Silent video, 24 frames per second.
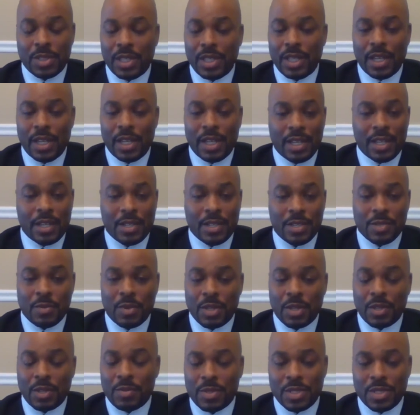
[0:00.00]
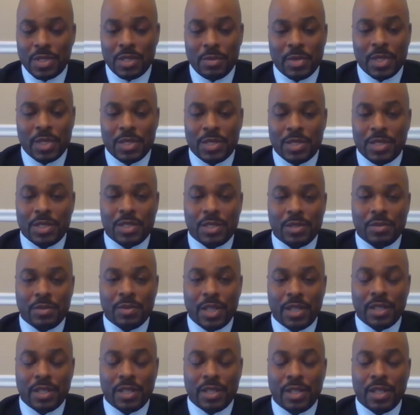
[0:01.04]
OTAs, working with similar
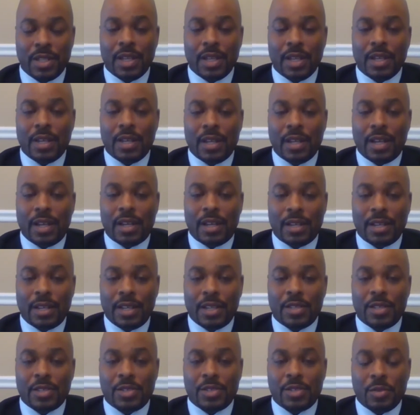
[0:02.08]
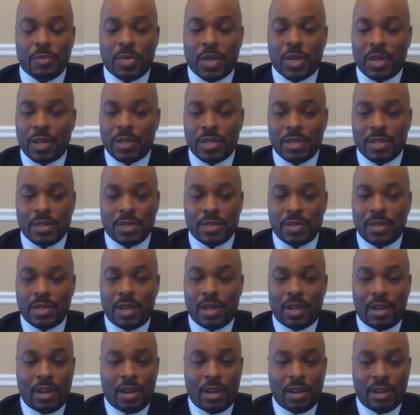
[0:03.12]
situated industry
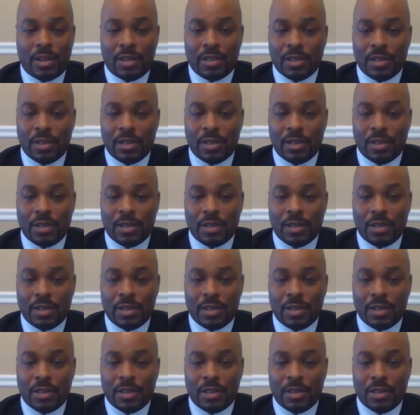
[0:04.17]
partners,